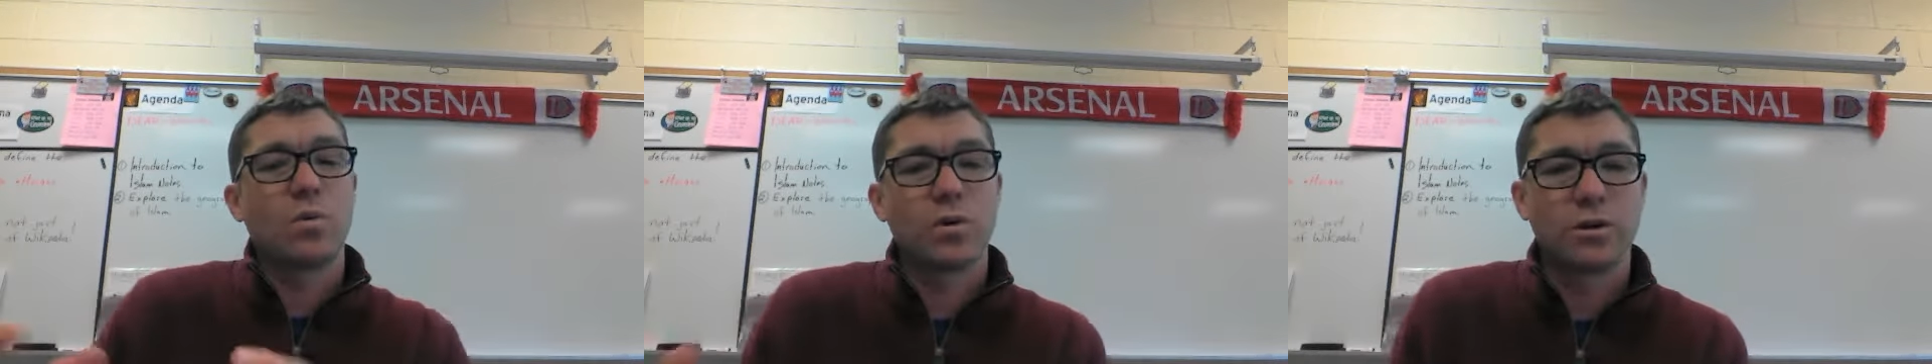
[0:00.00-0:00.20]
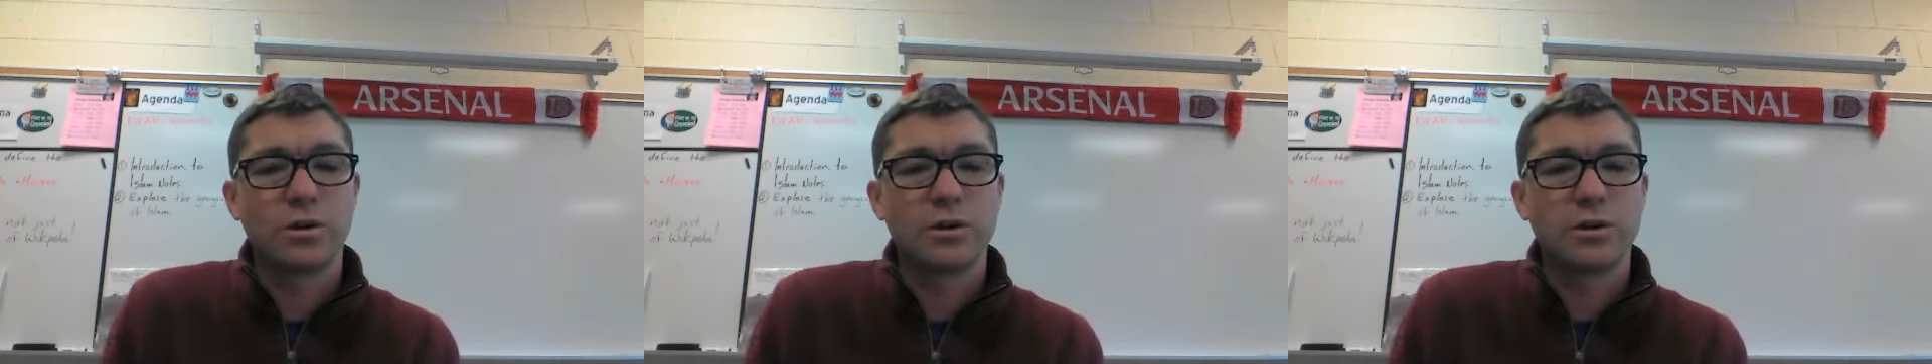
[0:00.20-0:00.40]

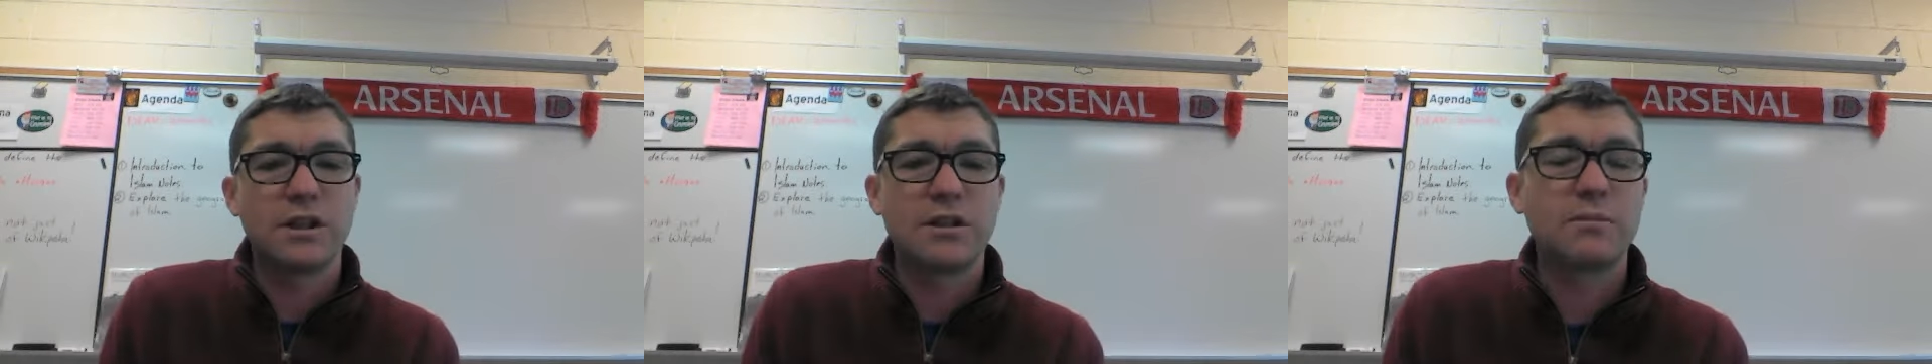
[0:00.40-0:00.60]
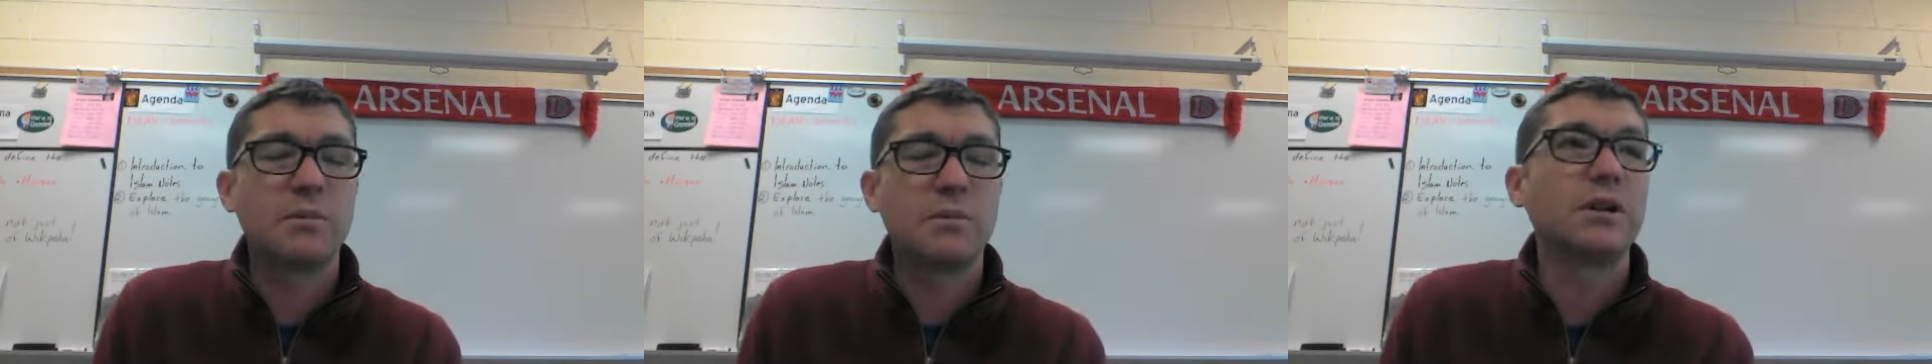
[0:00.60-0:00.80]
world
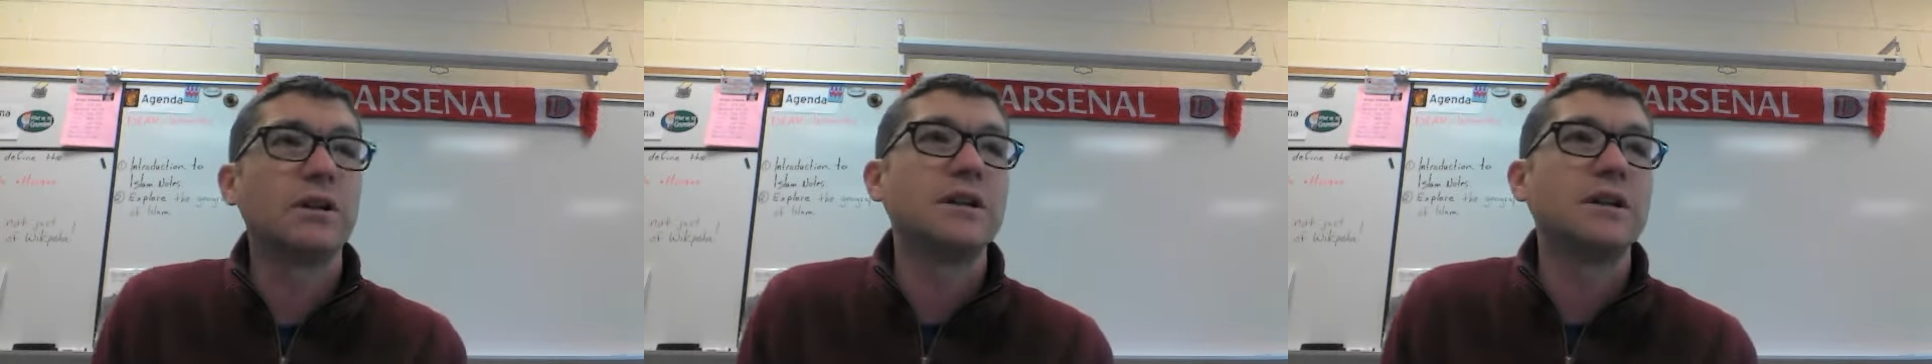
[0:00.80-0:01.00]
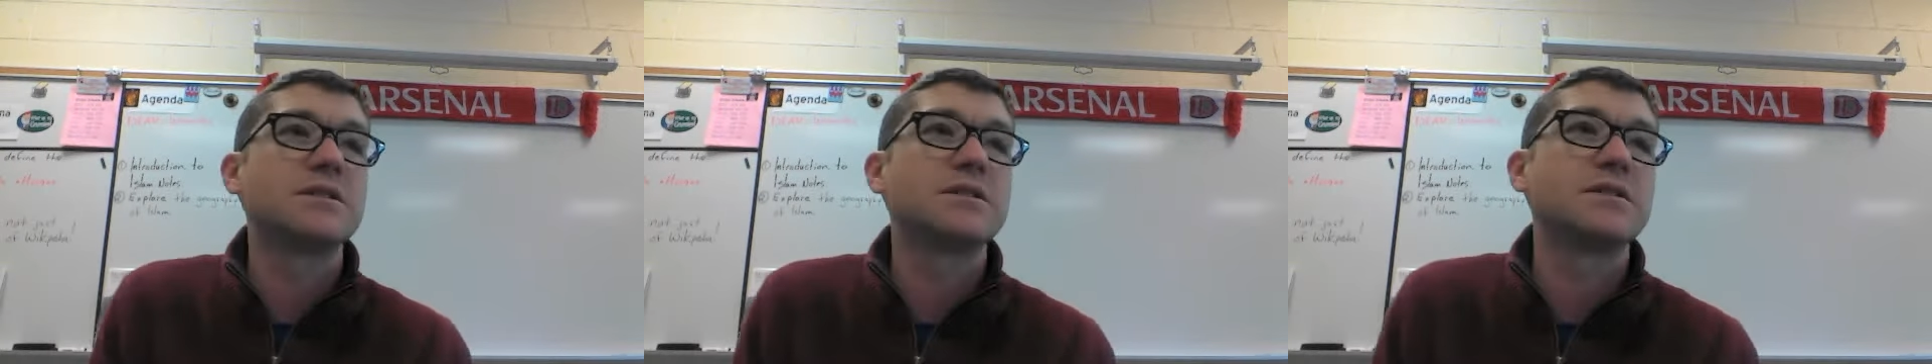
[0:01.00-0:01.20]
in the
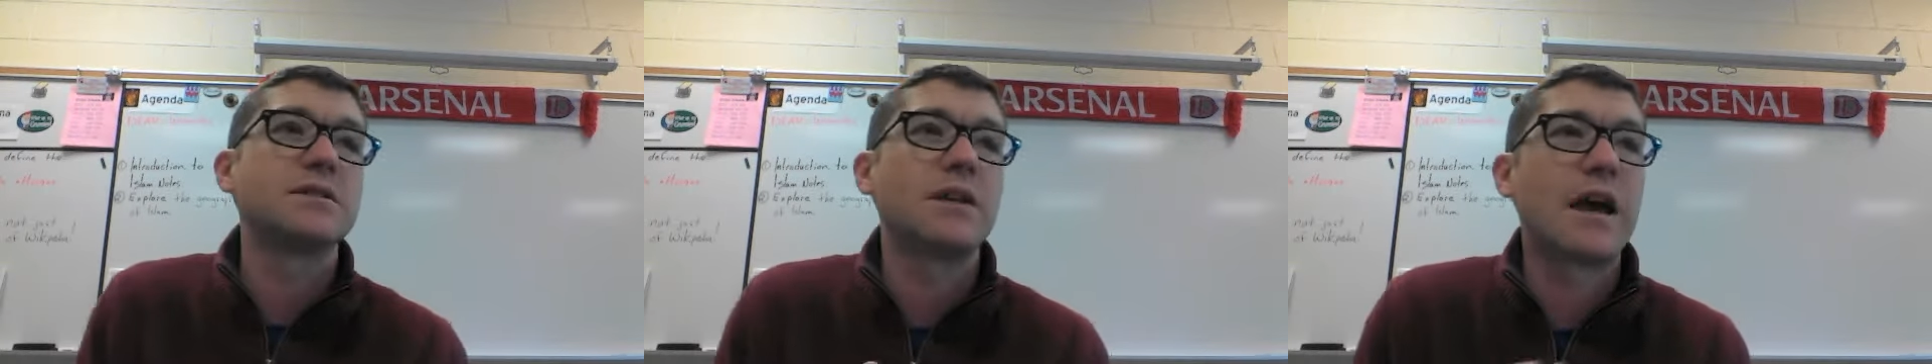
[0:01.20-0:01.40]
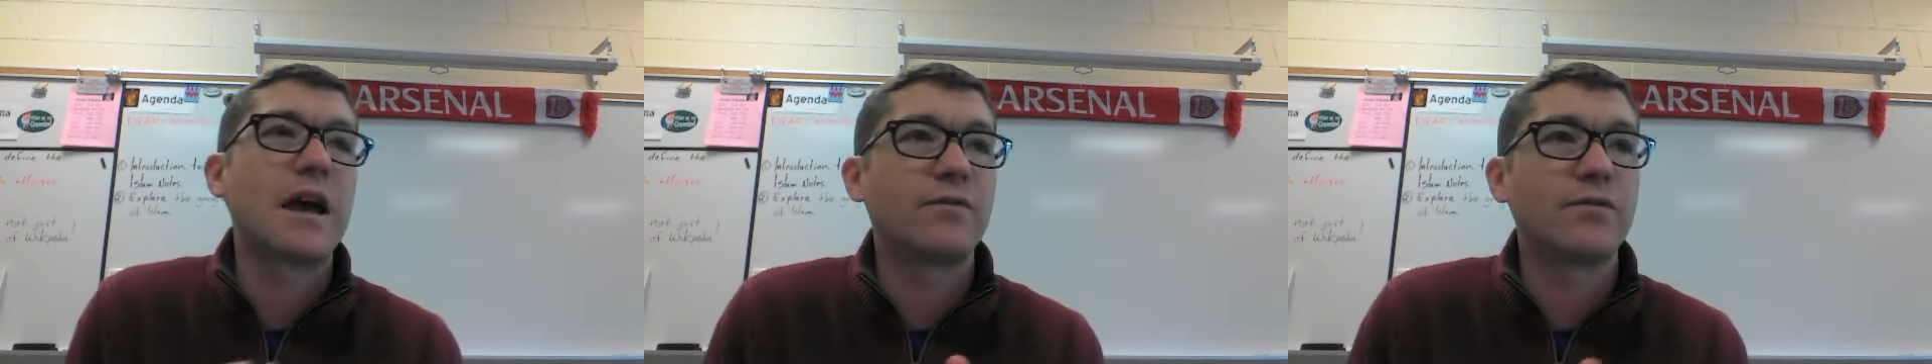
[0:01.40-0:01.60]
Middle East
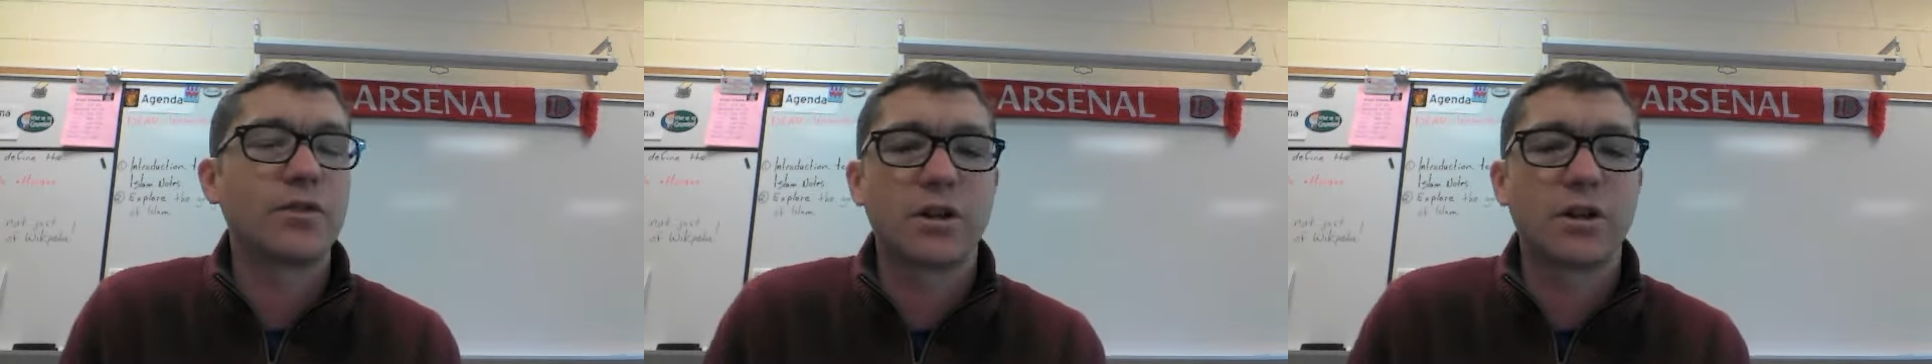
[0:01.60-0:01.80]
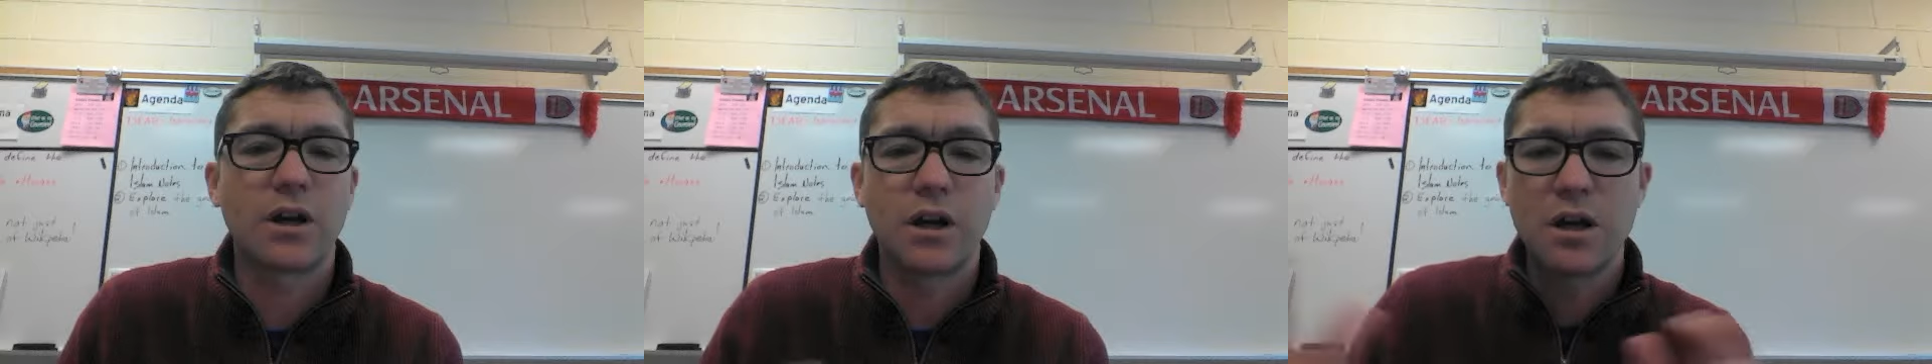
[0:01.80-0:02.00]
and
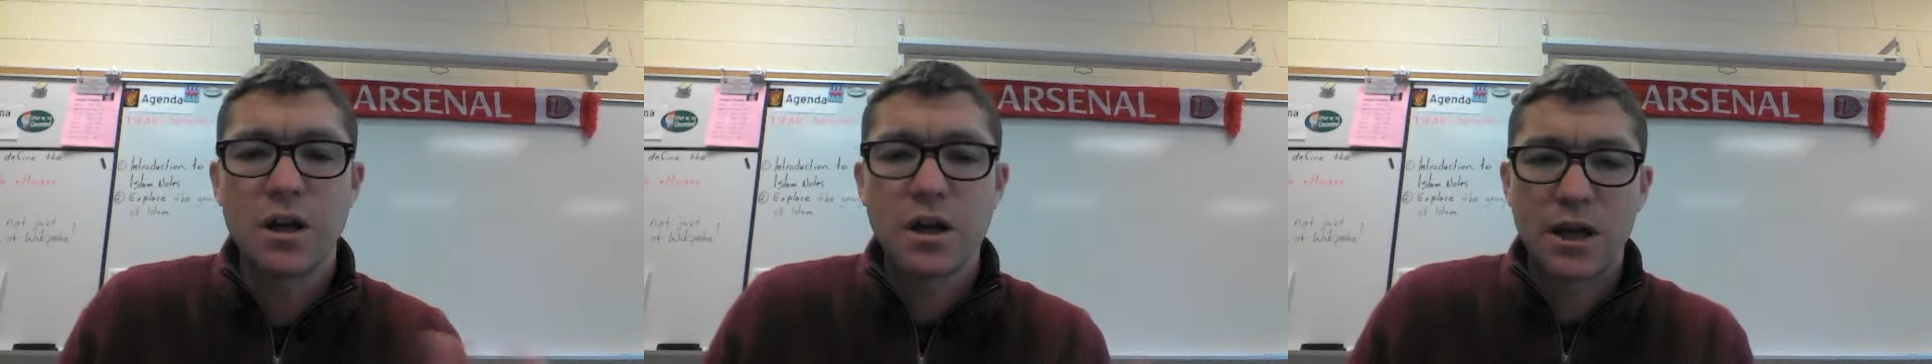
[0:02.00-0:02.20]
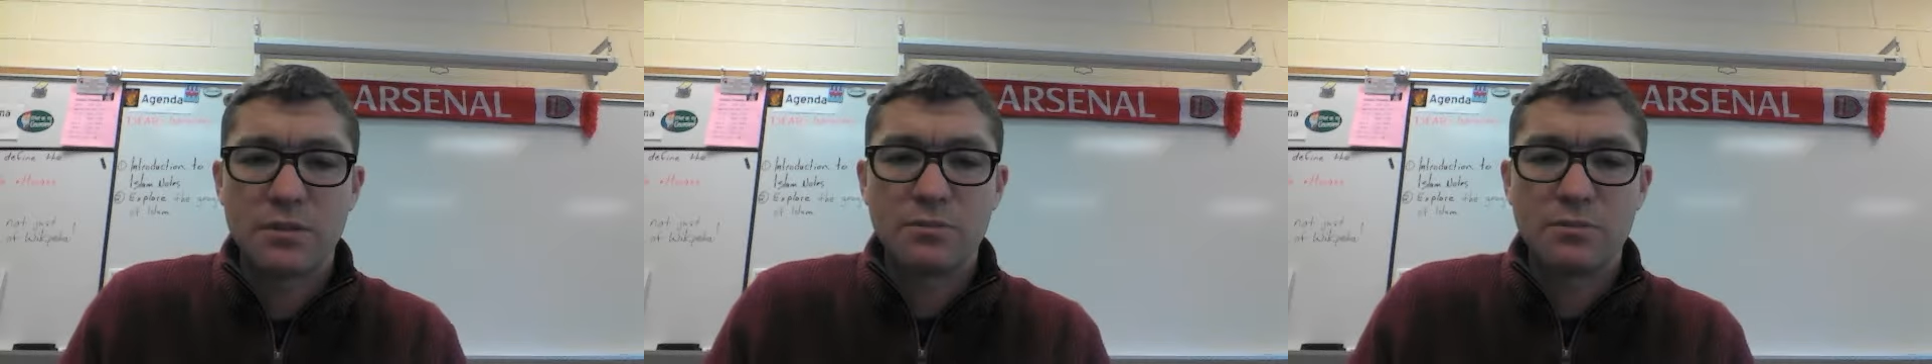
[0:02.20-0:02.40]
Africa
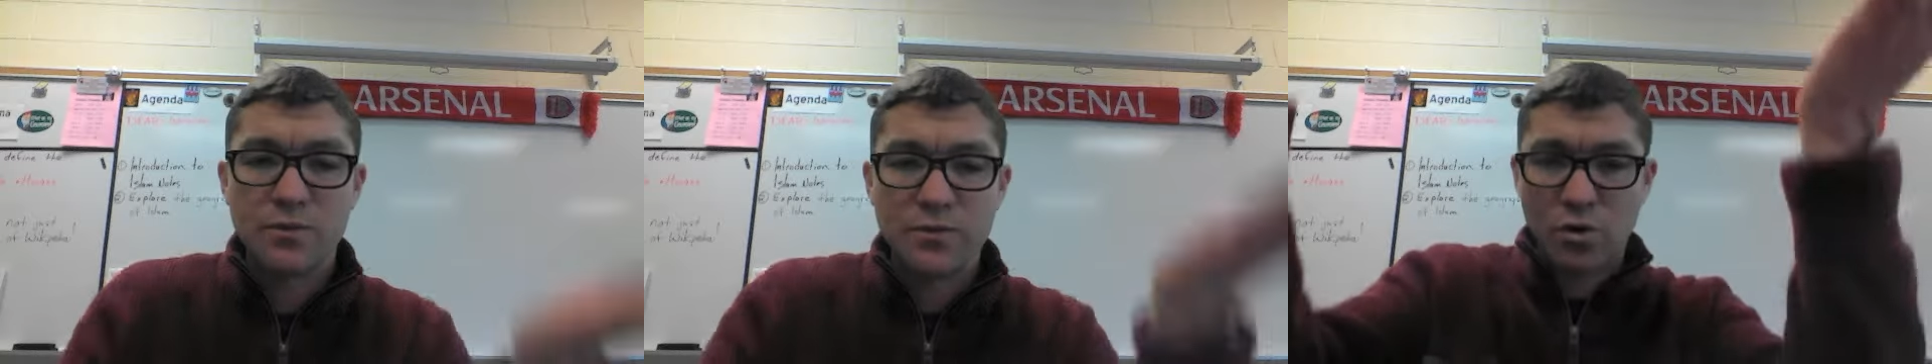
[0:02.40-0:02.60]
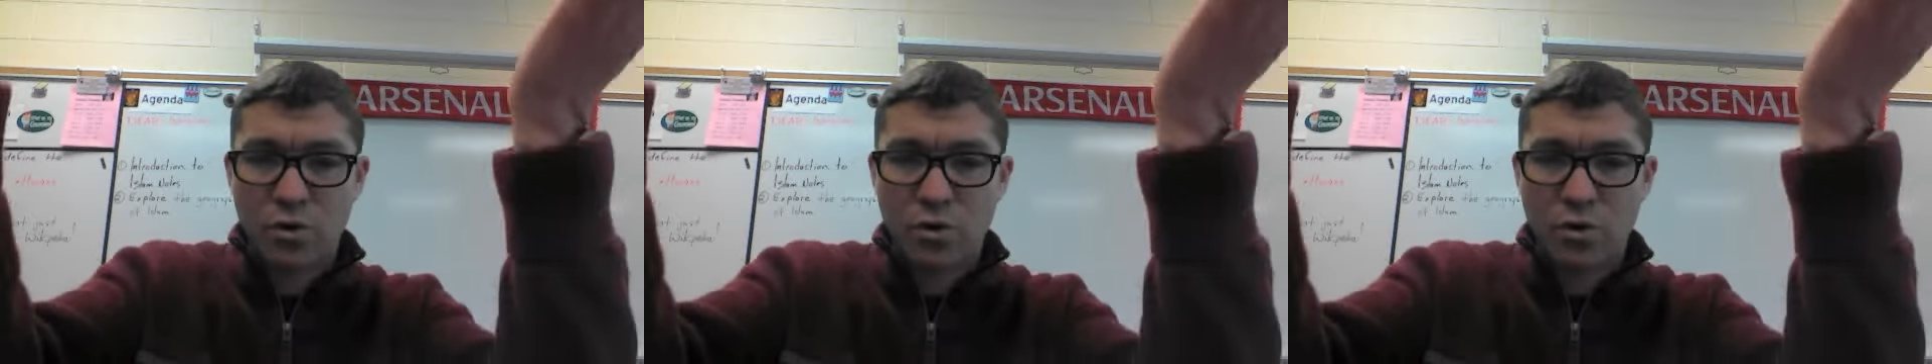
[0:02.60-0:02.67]
and move